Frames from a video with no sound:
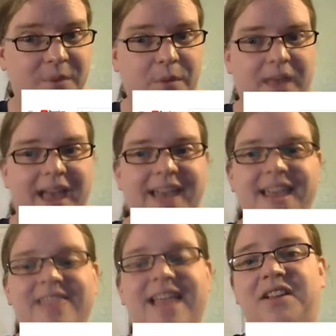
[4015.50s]
Okay,
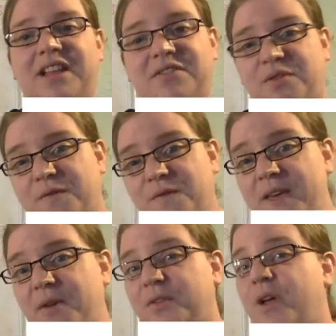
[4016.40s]
and that electric
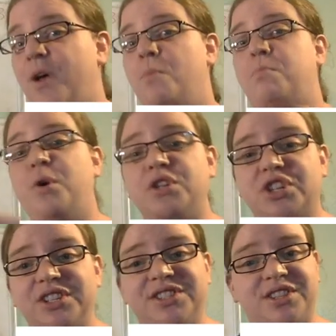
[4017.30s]
field
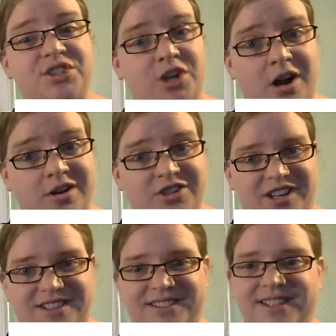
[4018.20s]
pushes the
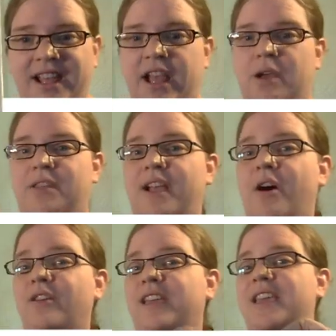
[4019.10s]
charges, and they
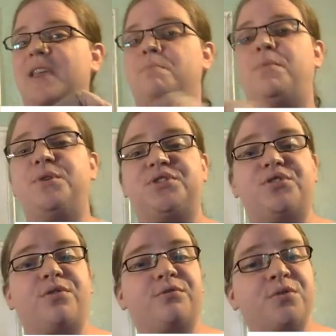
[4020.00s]
all can get pushed
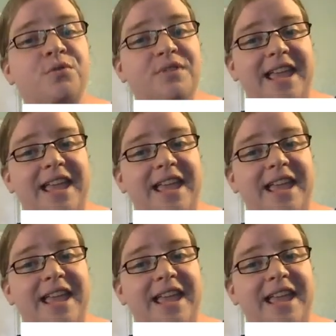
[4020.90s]
through the